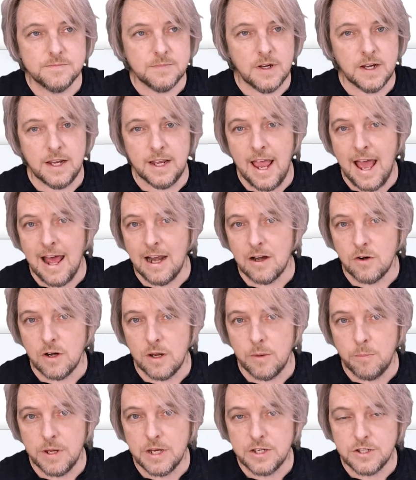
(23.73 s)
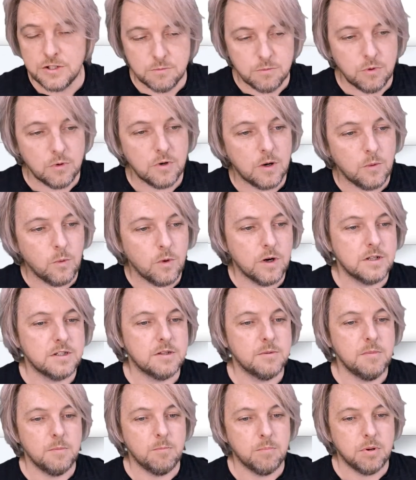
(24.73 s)
gallery, a picture book. I want it to
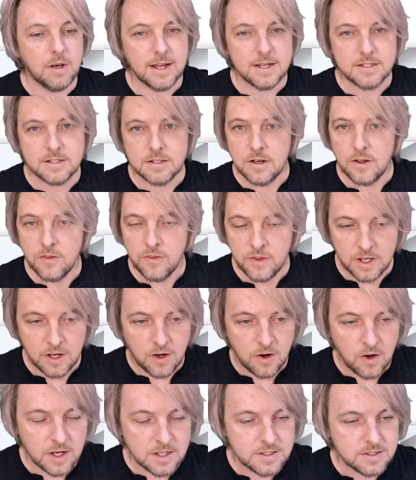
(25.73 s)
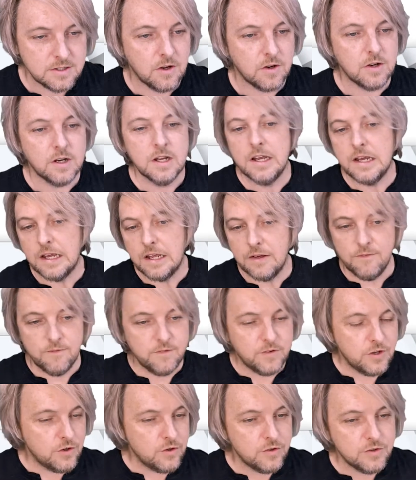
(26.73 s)
be pleasant on the eyes, not
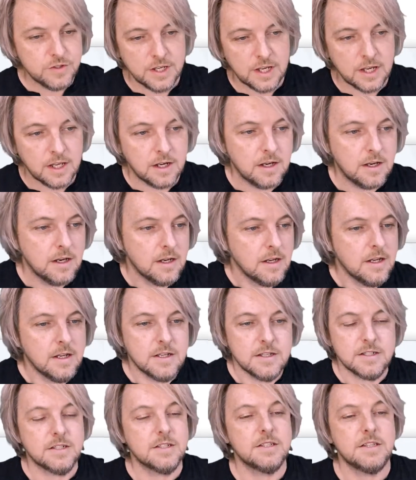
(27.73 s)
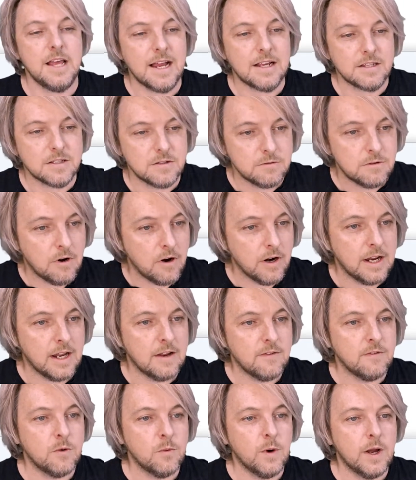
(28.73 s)
confusing and stacks of writing
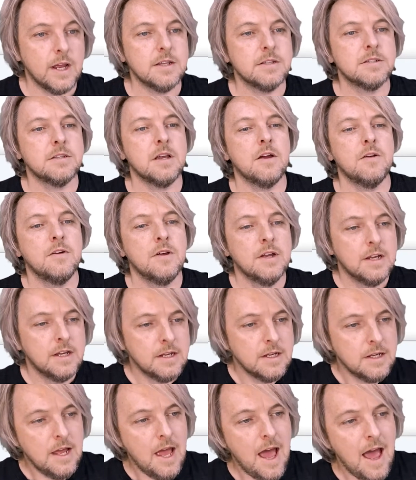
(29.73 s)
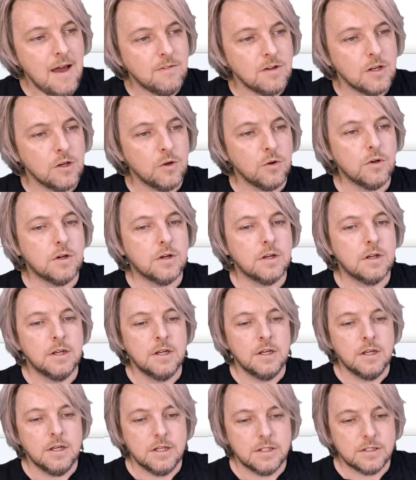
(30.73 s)
everywhere. So have a look.
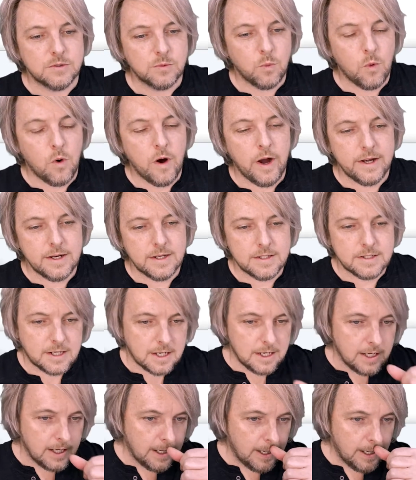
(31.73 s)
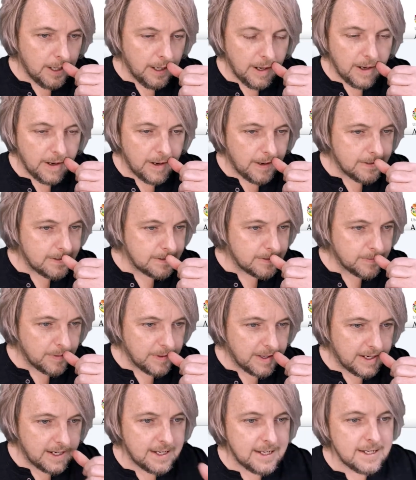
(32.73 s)
It's white, it's clean. I just want
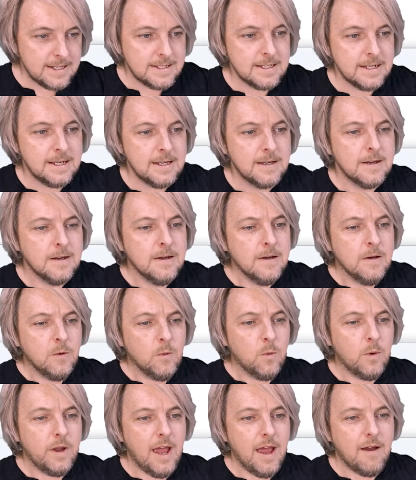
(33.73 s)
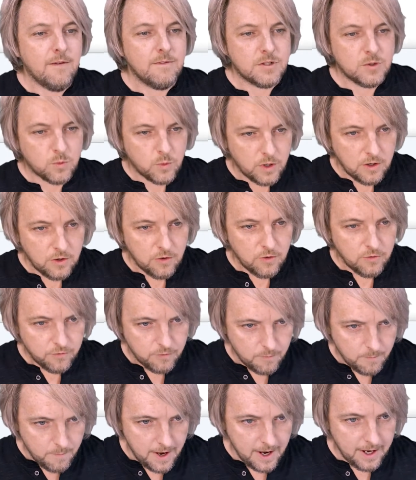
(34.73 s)
it easy. We have
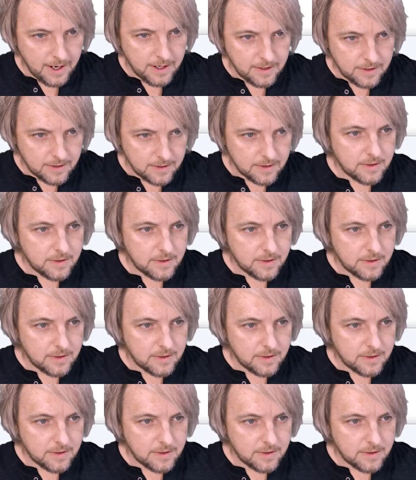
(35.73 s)
12 main